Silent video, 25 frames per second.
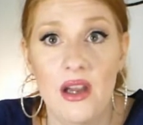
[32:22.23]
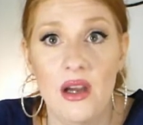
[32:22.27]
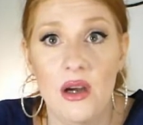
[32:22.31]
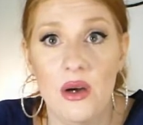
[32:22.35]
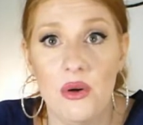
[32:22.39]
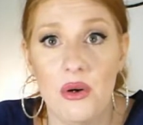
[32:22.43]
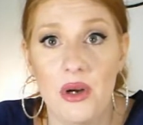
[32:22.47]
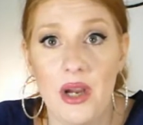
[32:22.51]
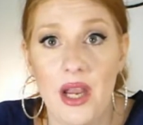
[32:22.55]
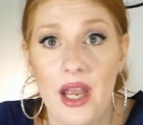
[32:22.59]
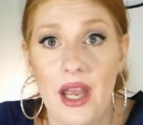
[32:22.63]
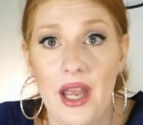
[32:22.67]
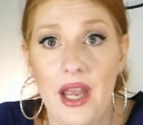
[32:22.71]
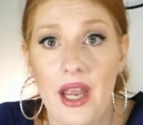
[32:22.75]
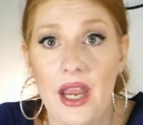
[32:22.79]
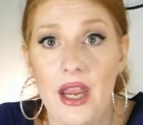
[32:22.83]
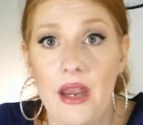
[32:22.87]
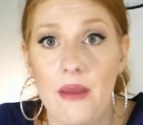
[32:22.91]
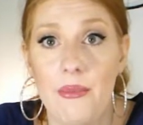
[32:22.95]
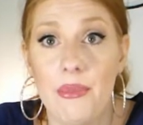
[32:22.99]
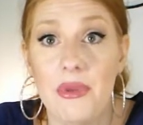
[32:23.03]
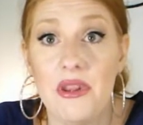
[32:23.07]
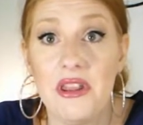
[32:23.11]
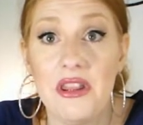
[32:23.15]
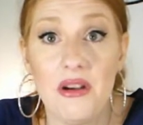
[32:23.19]

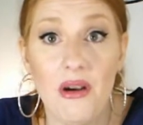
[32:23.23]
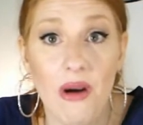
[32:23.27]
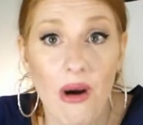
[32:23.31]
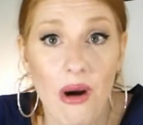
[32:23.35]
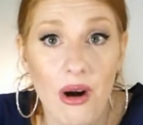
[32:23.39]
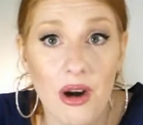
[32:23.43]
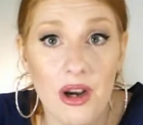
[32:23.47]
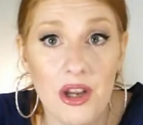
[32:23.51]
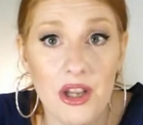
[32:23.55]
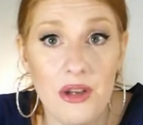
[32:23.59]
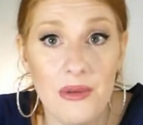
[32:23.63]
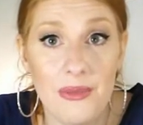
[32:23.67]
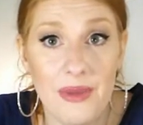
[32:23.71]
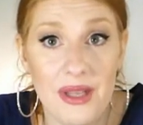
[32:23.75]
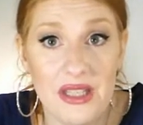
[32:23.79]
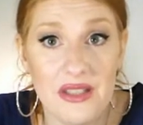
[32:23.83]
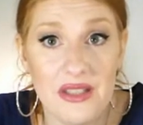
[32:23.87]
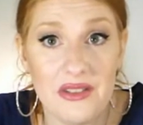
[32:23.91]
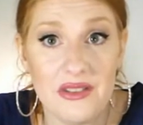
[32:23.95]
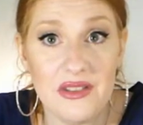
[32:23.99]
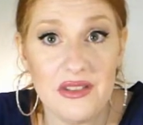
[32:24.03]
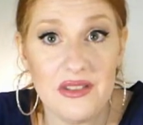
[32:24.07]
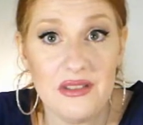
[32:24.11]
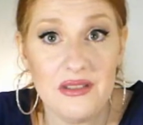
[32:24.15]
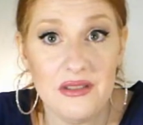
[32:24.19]
Okay, but they're
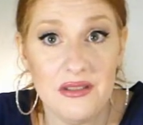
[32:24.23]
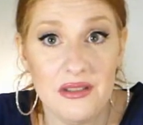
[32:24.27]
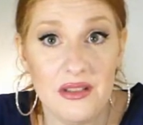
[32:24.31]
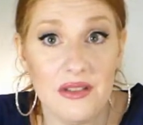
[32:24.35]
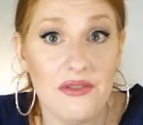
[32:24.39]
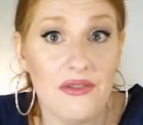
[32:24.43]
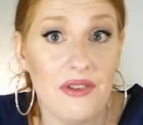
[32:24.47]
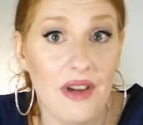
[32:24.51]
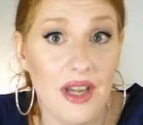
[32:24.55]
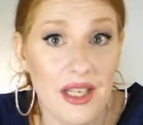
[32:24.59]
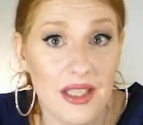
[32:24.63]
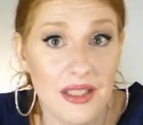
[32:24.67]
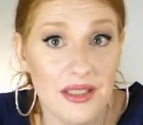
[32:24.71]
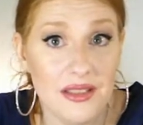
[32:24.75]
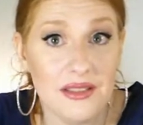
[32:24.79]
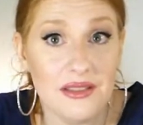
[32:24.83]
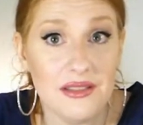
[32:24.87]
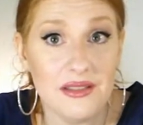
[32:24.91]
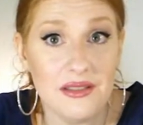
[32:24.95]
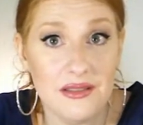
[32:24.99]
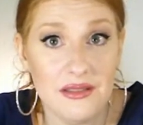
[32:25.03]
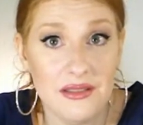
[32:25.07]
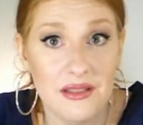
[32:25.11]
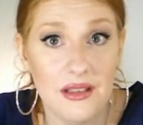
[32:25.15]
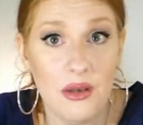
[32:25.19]
arguments, they're fights.
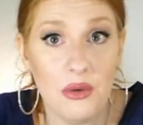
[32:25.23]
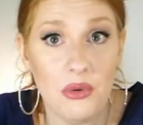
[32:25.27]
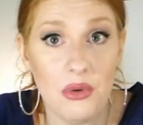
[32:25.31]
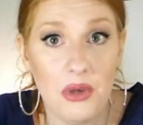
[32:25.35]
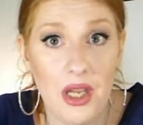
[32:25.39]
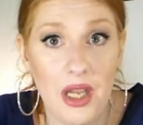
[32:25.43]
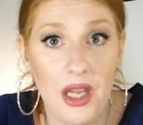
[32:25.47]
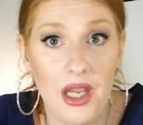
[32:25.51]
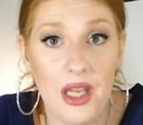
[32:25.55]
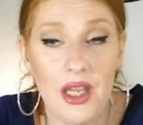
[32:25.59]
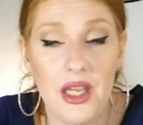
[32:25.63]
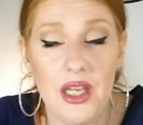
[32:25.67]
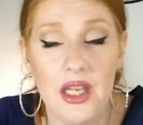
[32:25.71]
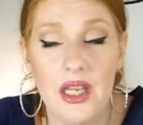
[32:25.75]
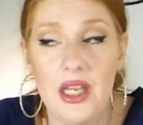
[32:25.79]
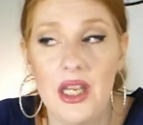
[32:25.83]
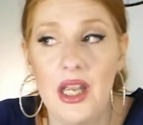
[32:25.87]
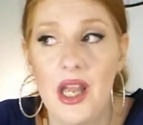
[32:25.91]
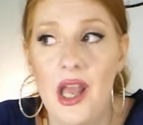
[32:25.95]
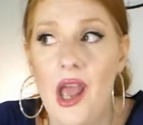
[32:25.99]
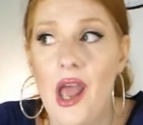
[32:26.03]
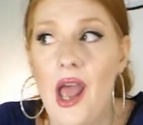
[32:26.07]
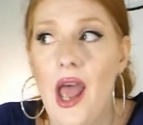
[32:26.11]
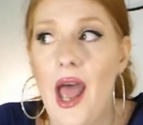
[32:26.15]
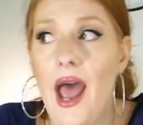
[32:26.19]
Okay,
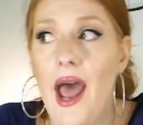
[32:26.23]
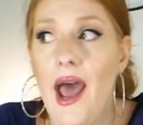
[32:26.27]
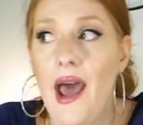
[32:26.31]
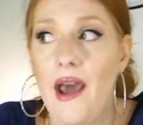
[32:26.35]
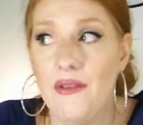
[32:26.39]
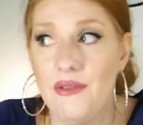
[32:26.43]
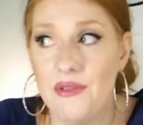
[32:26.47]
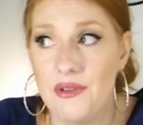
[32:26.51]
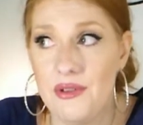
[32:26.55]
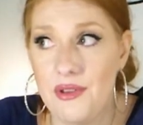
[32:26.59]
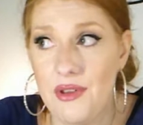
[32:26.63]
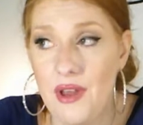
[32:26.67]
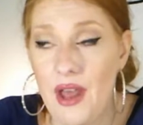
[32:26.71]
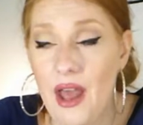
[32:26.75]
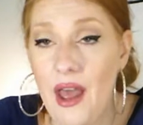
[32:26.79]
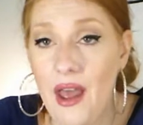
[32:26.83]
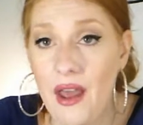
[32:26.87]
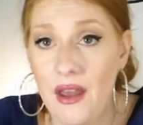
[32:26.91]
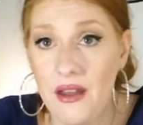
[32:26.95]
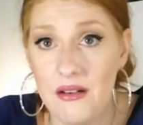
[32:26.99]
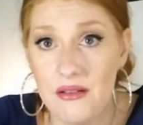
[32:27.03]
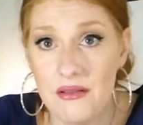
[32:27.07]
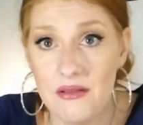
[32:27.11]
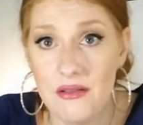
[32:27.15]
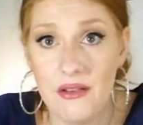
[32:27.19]
after
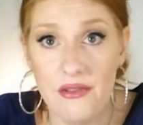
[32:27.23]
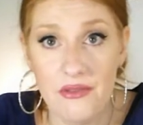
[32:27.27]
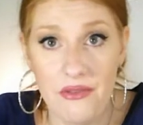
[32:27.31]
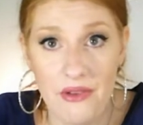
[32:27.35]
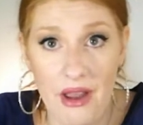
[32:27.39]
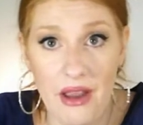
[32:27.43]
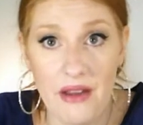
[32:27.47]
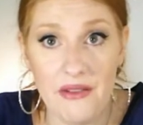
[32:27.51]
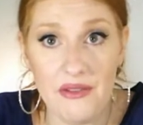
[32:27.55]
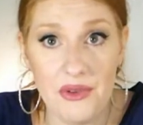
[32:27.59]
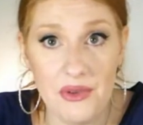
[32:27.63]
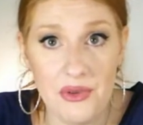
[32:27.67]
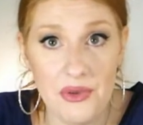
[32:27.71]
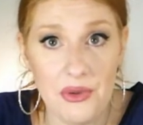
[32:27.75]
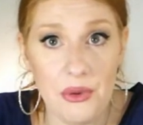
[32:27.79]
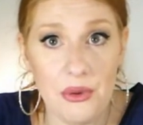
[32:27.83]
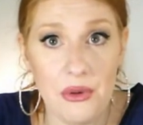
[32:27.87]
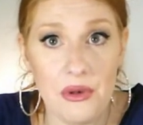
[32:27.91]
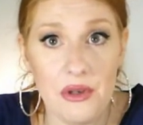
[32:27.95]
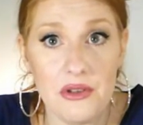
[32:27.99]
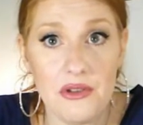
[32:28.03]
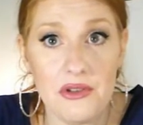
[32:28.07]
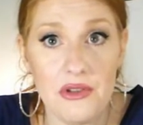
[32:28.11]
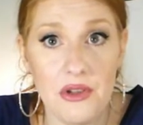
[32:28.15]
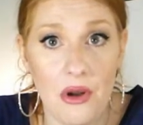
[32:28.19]
that, the Five of
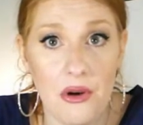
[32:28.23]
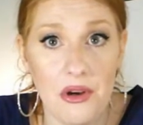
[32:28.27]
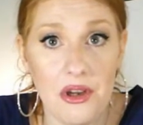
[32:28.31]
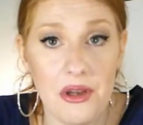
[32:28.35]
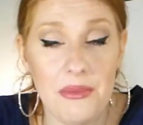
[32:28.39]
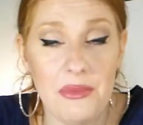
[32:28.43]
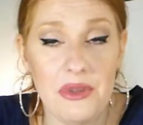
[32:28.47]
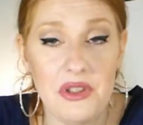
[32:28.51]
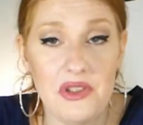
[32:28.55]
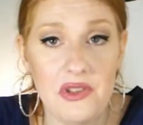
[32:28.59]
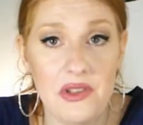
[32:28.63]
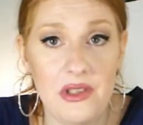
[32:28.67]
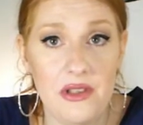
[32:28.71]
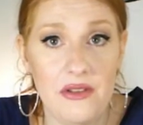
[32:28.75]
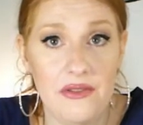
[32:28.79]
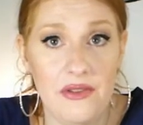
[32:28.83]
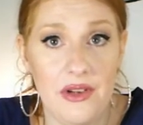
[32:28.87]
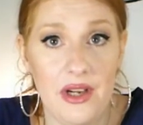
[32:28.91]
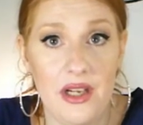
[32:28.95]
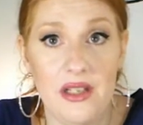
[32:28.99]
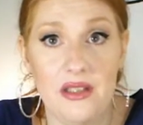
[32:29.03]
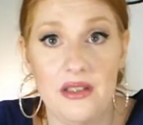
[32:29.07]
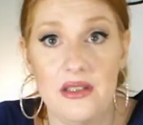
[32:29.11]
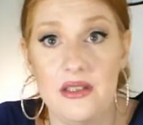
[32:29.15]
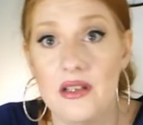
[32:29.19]
Swords, the arguments and the
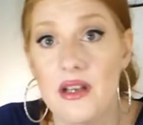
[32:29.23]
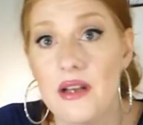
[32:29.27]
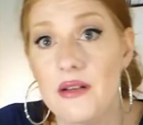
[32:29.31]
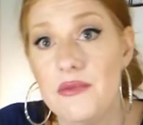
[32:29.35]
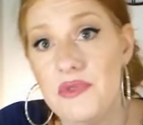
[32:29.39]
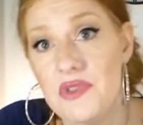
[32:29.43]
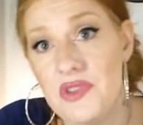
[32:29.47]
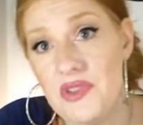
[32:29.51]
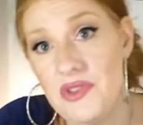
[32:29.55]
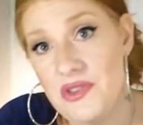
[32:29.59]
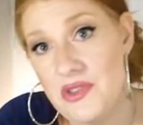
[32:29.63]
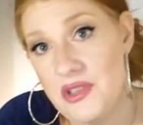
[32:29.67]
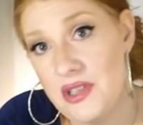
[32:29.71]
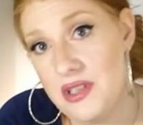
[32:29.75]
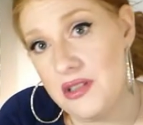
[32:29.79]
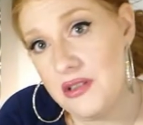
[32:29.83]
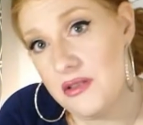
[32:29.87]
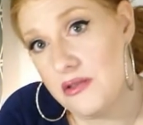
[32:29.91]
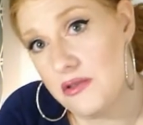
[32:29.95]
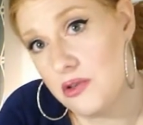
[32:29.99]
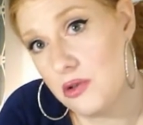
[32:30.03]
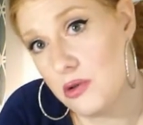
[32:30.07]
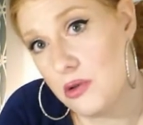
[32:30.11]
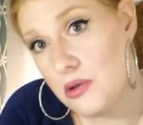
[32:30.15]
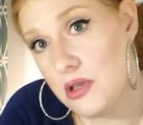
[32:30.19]
fights, comes the Six
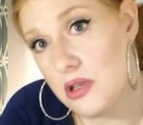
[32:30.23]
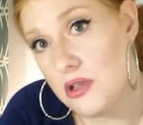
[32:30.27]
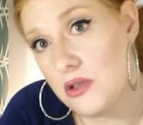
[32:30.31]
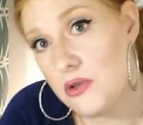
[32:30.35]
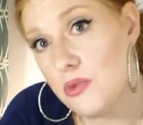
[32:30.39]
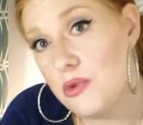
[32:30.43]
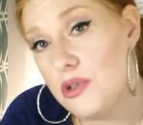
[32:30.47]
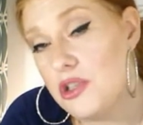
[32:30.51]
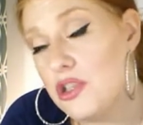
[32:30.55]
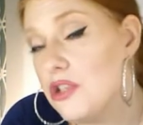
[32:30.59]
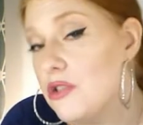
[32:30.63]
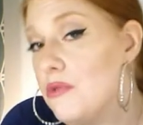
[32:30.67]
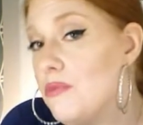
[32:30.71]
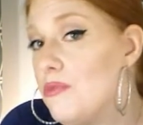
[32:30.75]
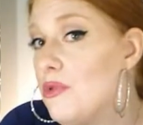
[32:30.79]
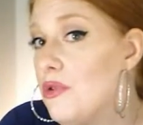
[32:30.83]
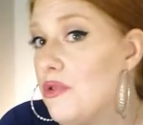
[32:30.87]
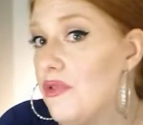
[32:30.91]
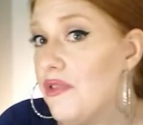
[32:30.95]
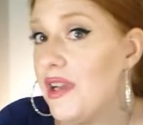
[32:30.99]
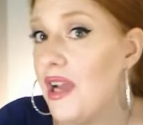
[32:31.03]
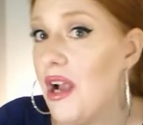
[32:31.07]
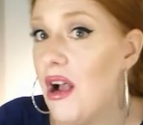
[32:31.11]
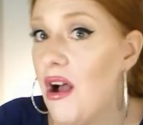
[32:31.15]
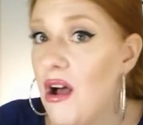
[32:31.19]
of Swords, which is
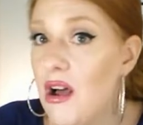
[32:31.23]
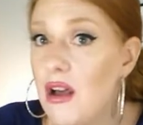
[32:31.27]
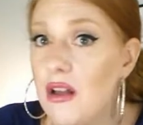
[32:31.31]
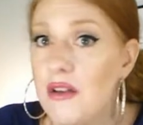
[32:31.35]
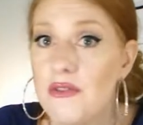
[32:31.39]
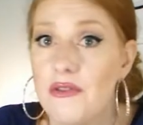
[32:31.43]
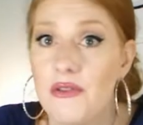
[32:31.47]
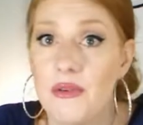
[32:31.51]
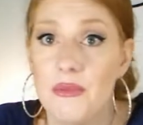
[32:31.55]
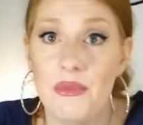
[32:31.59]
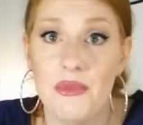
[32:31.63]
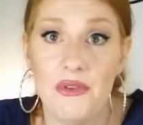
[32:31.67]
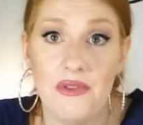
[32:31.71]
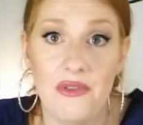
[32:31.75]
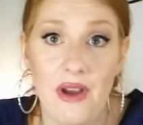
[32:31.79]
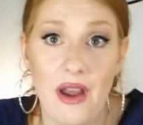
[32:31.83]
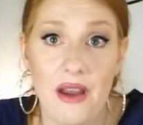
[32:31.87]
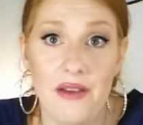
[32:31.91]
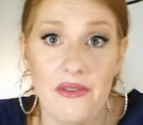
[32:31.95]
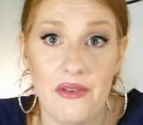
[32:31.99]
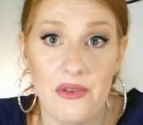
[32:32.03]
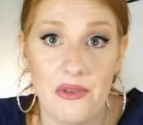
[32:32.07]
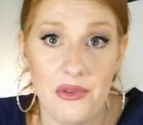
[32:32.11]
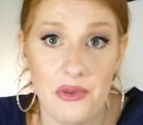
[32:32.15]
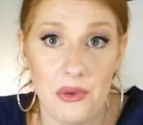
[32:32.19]
moving on from the
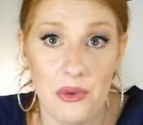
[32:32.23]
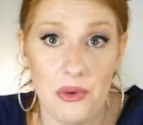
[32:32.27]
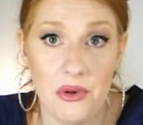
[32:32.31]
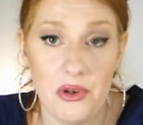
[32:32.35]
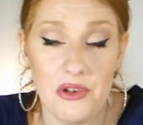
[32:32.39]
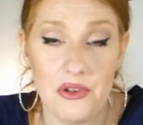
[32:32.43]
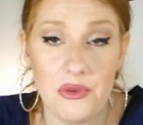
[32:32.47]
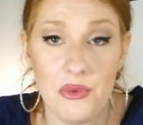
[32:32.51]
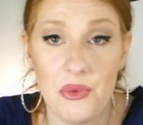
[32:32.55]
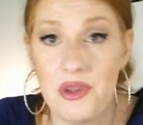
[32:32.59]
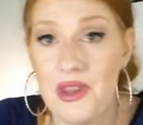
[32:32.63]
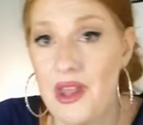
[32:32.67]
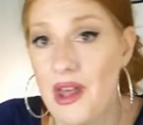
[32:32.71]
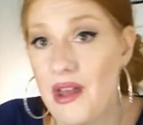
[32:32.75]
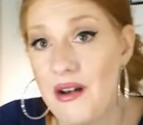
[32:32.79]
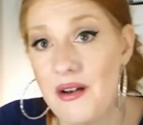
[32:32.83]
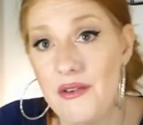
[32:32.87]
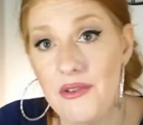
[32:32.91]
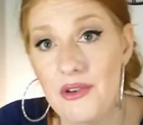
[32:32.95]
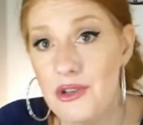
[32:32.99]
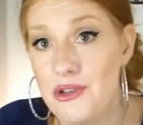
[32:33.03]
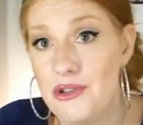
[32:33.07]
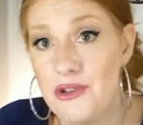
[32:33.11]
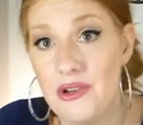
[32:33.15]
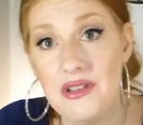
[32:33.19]
Five of Swords without
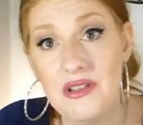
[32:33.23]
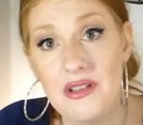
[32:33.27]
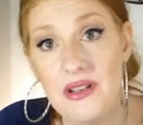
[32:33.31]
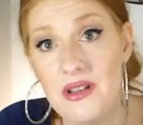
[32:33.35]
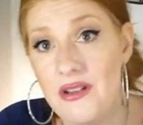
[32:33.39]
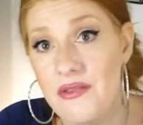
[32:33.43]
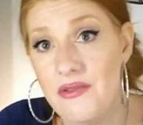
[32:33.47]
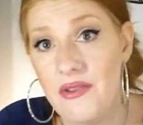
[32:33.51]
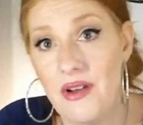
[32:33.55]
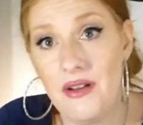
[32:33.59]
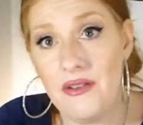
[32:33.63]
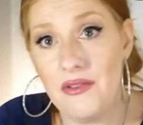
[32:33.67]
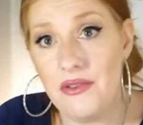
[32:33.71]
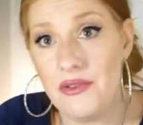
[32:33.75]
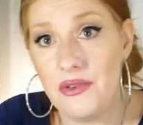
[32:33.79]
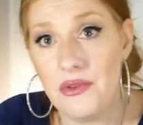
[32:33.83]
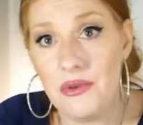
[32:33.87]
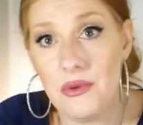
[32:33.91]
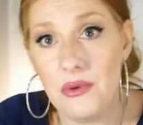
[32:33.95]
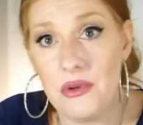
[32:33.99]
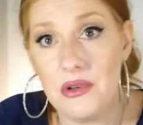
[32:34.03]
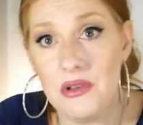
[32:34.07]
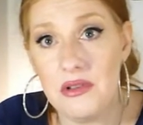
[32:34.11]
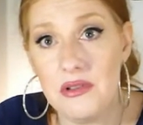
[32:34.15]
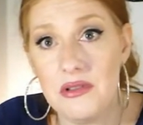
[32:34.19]
ever addressing the Five of
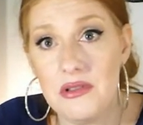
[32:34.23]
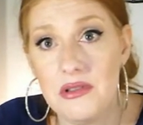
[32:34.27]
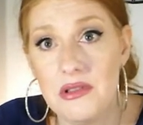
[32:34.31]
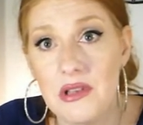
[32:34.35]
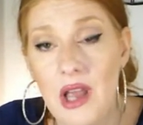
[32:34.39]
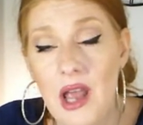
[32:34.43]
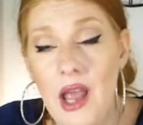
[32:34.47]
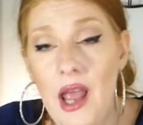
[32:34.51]
Swords.